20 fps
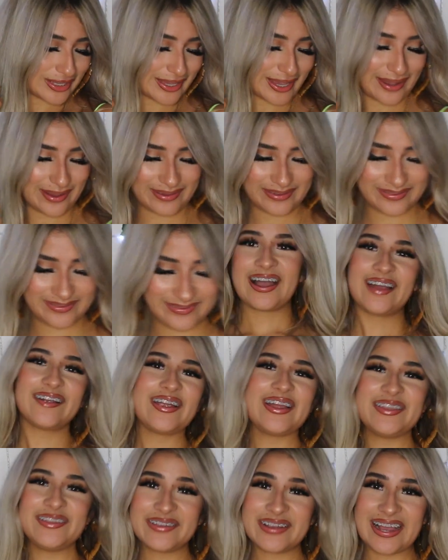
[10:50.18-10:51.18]
yeah.
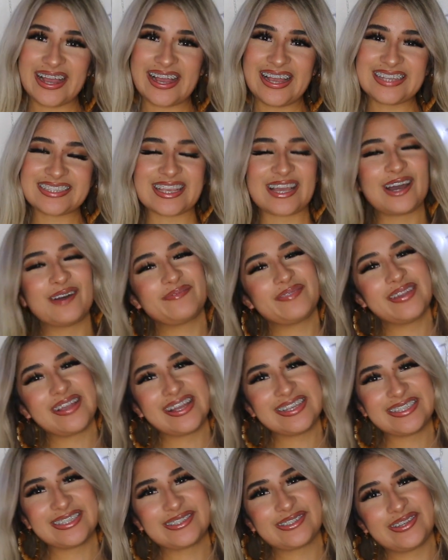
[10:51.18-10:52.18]
Alright, you guys, I hope you
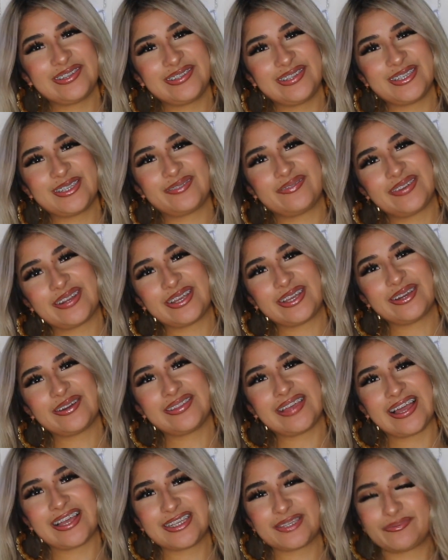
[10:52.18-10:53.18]
guys enjoyed this video.
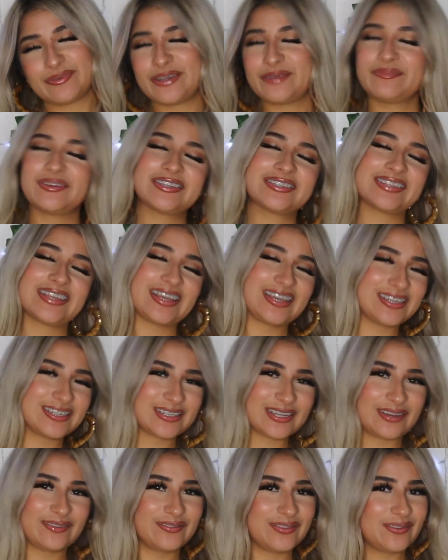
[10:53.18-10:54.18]
That is pretty much the
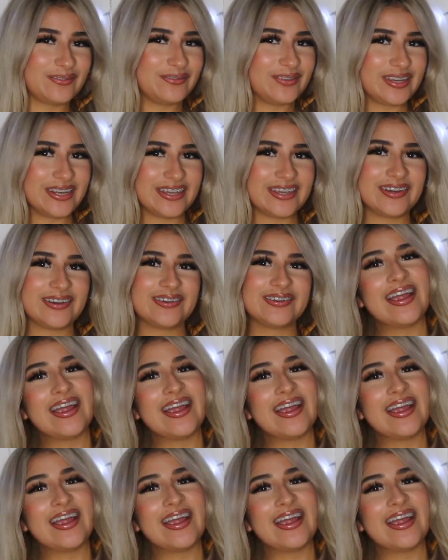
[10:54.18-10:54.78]
end of the video.